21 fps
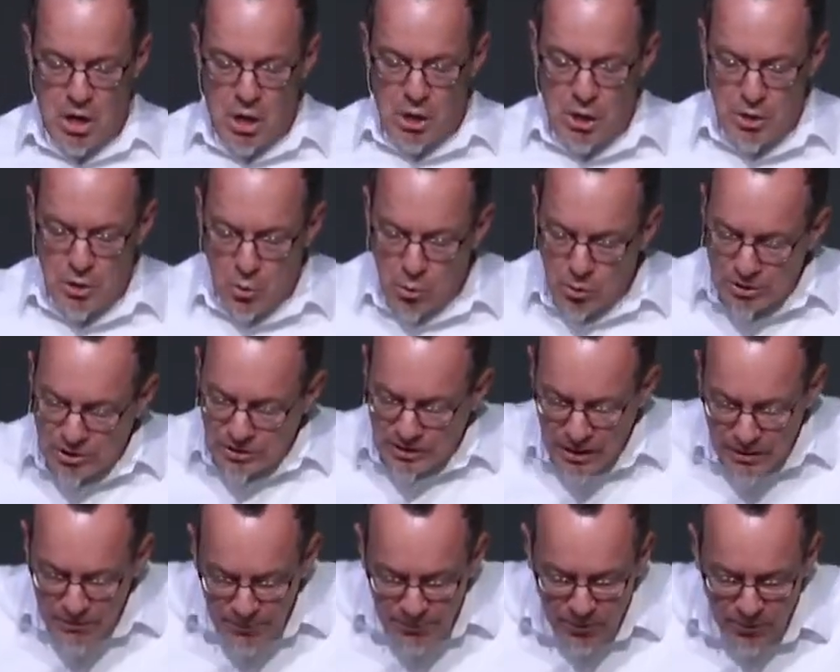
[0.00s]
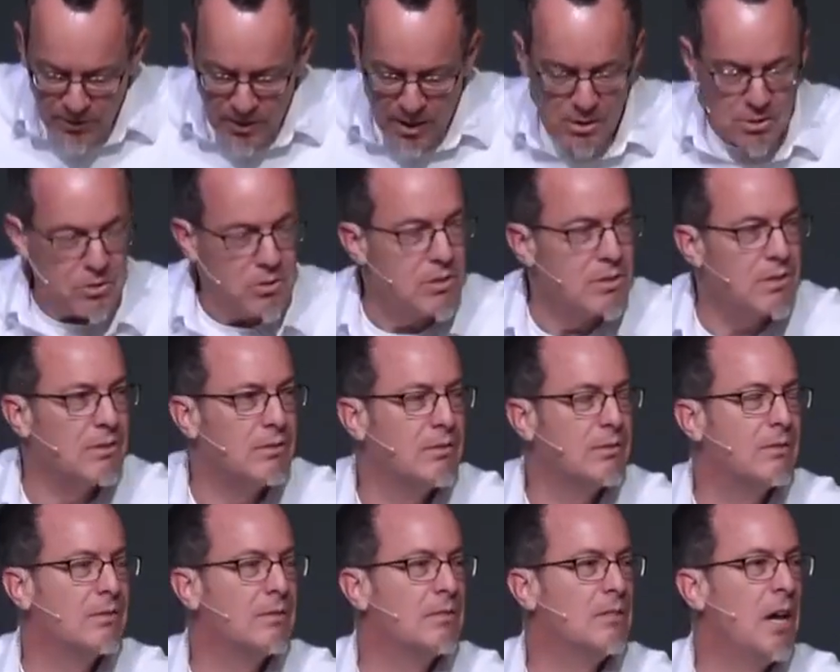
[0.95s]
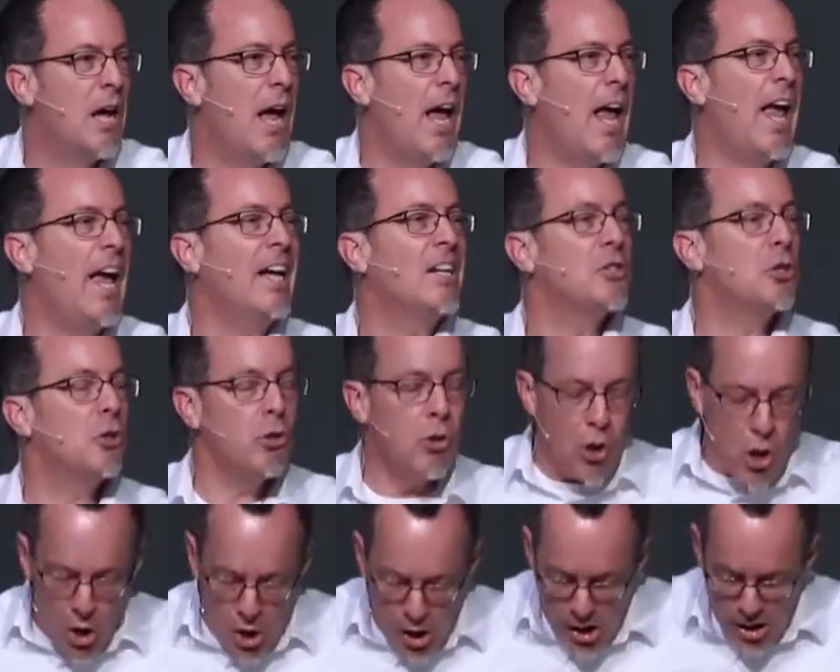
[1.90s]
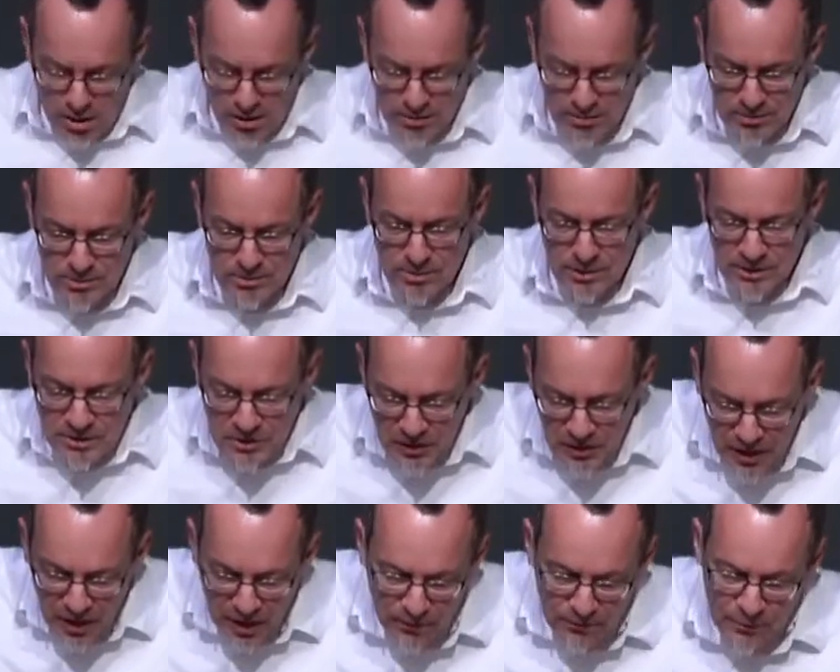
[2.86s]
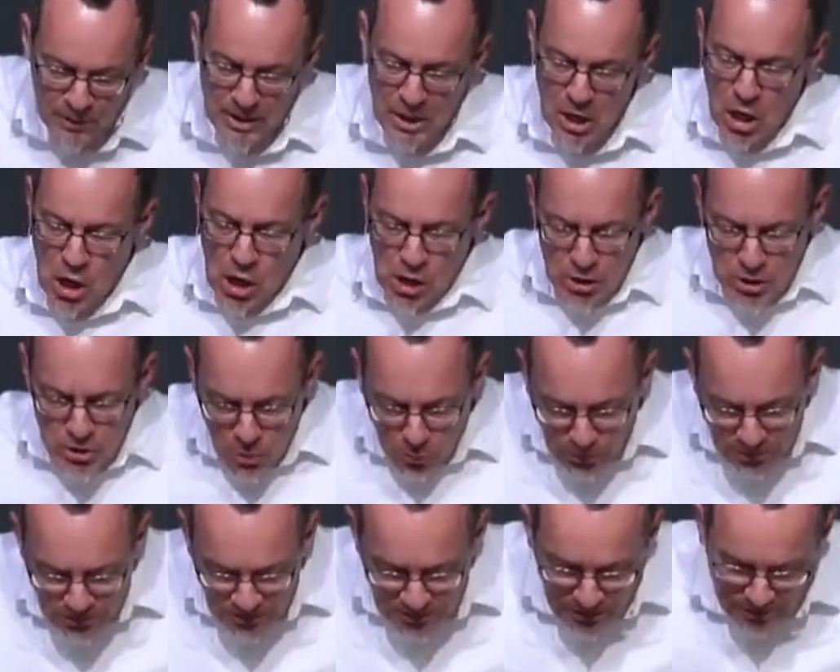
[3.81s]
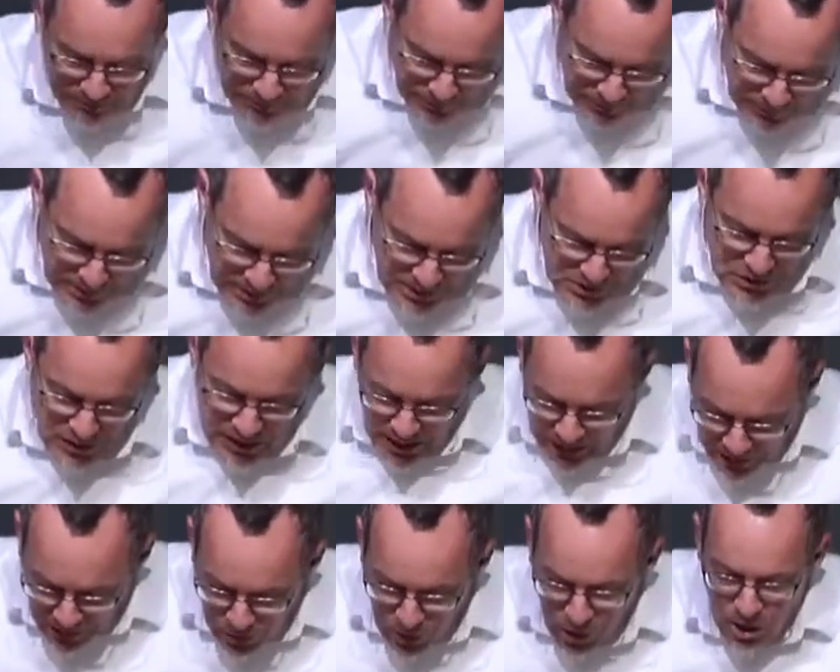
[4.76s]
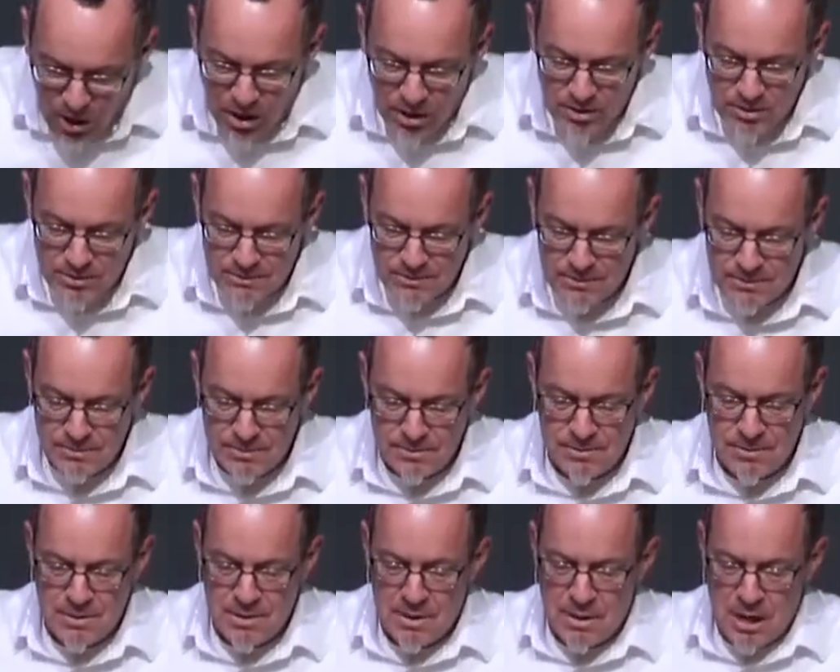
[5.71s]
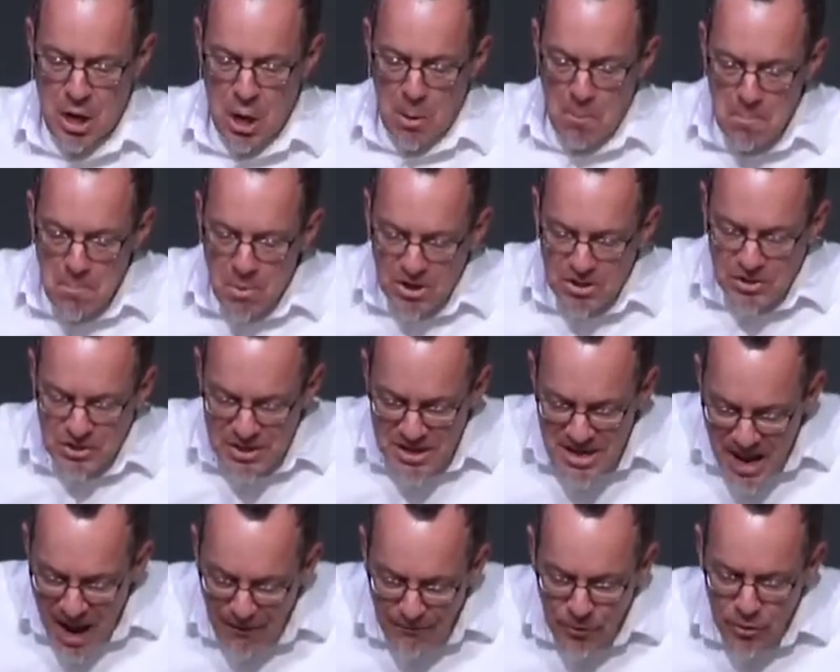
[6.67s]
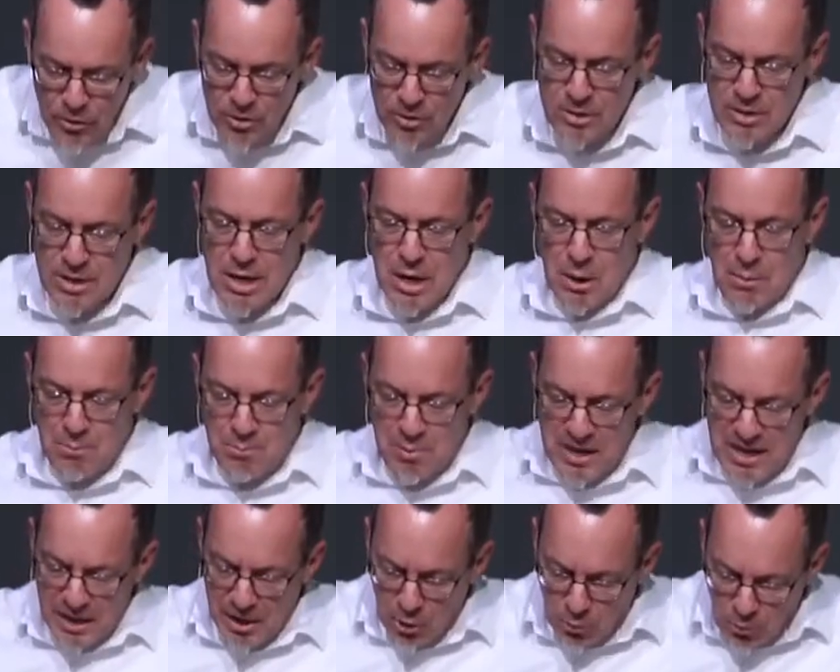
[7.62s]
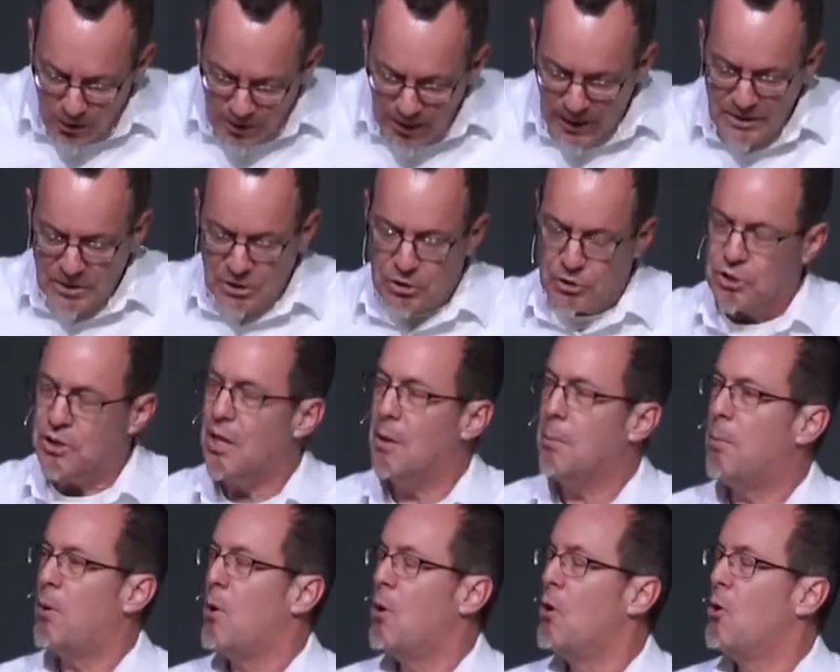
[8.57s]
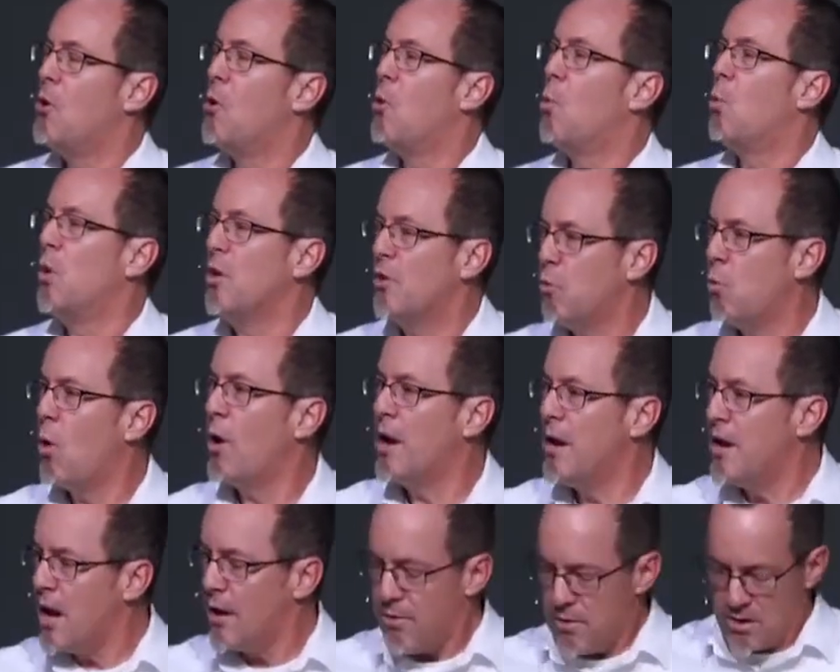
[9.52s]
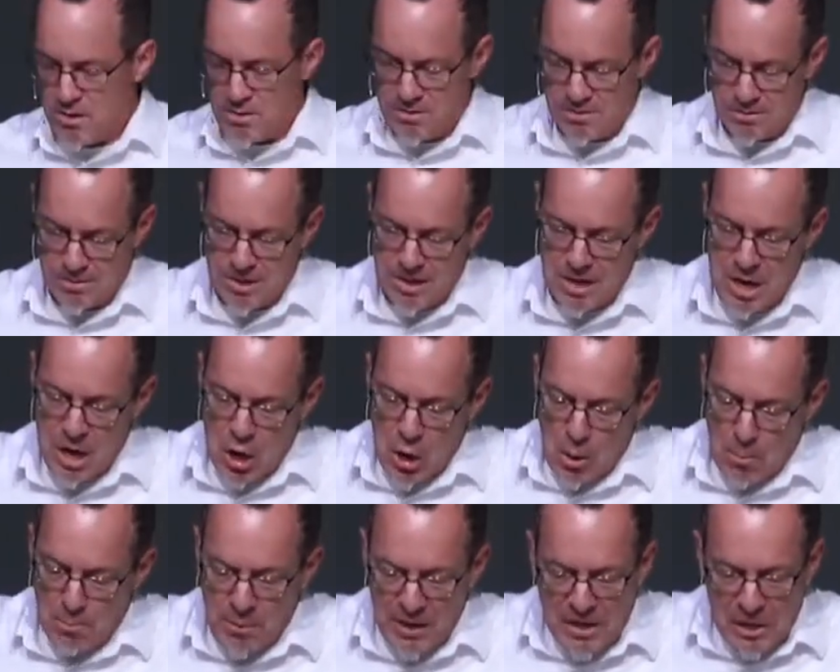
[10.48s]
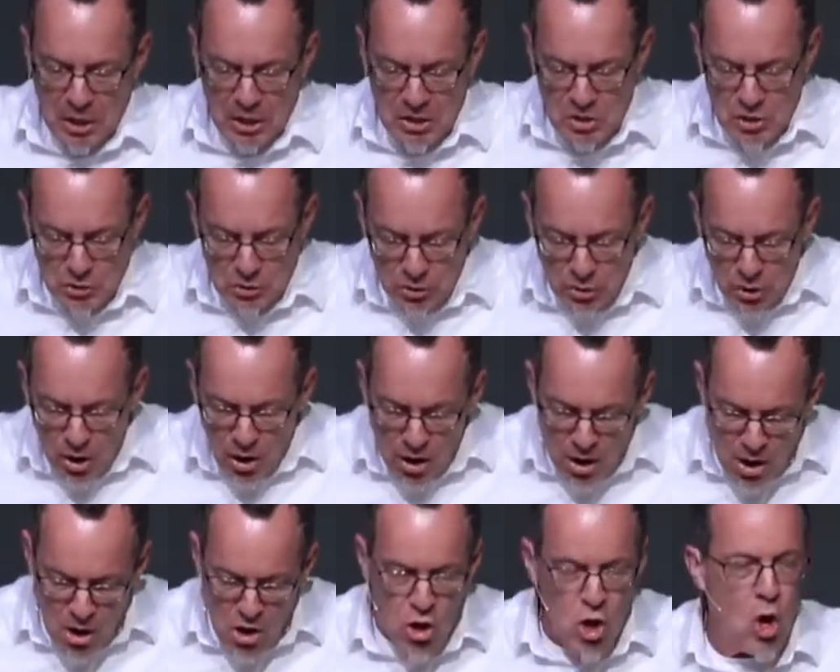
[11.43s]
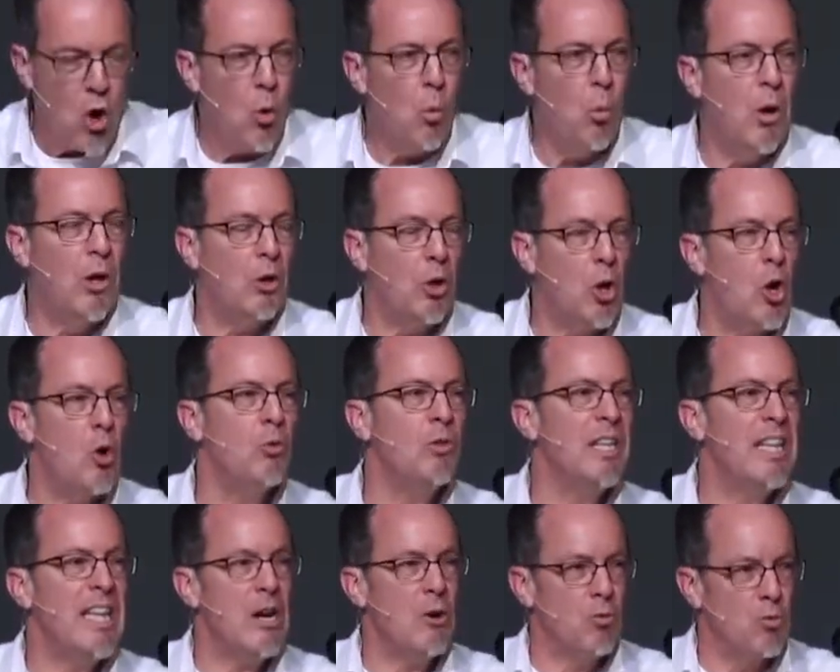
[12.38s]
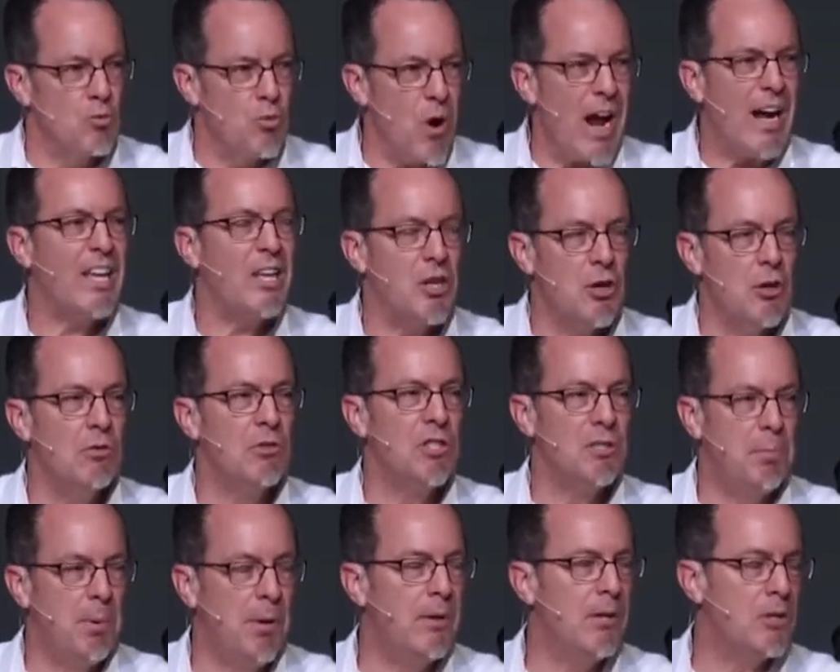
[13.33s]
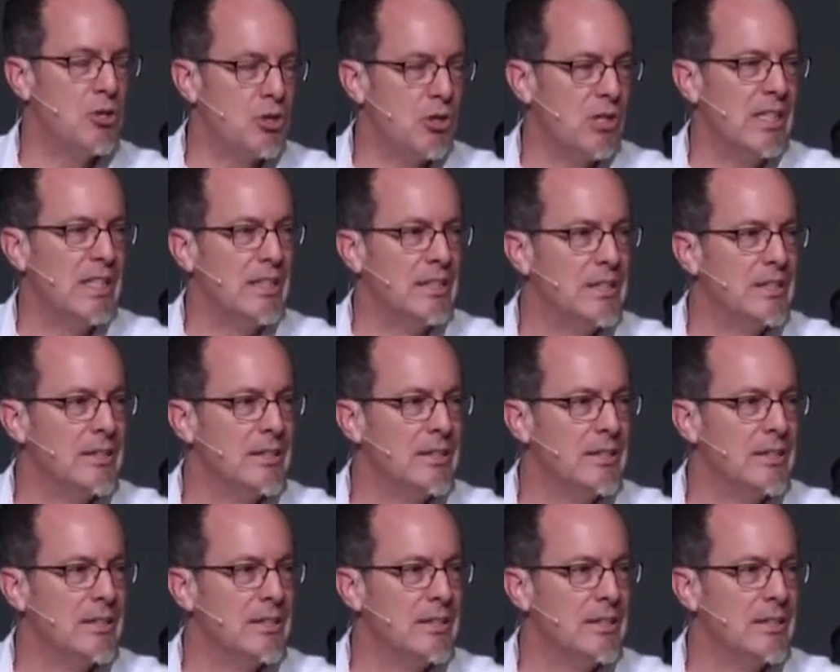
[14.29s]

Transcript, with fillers: Your sinfulness and law, listen carefully, your sinfulness and law must never be in a relationship with one another because law will only wreck you spiritually.